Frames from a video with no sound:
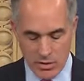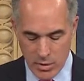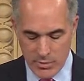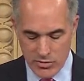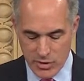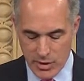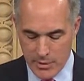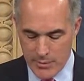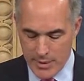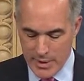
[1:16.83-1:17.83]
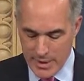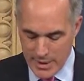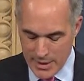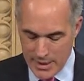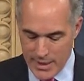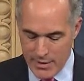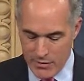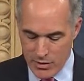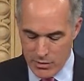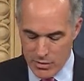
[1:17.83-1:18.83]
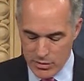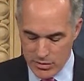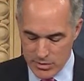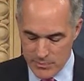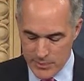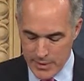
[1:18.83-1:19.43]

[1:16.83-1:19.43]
Klobuchar and I have introduced